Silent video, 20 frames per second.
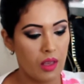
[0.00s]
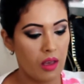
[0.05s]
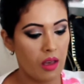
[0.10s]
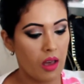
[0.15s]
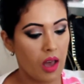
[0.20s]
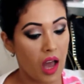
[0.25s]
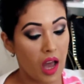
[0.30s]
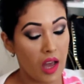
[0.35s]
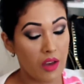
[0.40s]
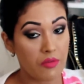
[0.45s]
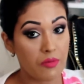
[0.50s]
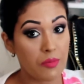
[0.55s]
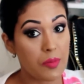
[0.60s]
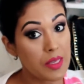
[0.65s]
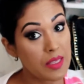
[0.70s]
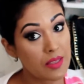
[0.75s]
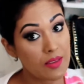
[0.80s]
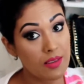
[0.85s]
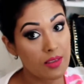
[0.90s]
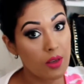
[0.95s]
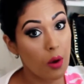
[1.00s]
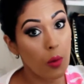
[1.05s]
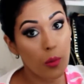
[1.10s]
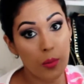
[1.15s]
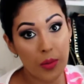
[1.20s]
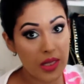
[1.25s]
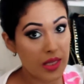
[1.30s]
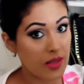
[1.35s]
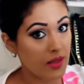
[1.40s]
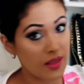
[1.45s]
I've been so
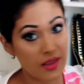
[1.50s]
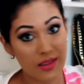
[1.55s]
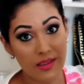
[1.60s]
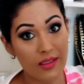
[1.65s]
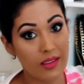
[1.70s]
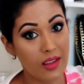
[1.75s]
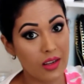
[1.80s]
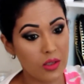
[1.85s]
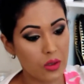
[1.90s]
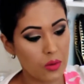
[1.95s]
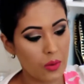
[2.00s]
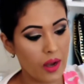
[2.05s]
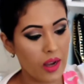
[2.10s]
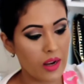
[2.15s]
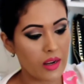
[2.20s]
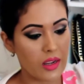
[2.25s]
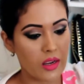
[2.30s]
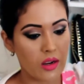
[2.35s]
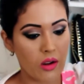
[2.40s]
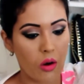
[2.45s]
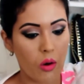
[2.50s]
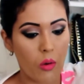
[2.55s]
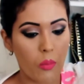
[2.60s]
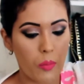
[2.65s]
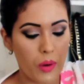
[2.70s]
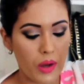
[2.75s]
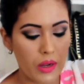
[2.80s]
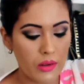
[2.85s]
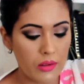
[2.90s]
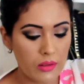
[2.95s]
busy, that's why I didn't
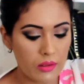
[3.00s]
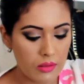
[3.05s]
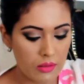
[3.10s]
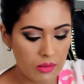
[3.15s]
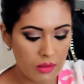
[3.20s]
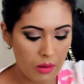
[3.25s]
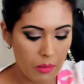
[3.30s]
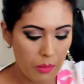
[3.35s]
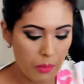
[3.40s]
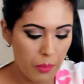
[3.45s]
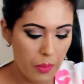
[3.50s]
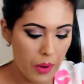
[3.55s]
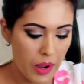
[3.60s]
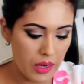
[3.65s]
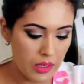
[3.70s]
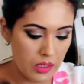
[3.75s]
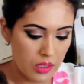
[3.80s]
open, but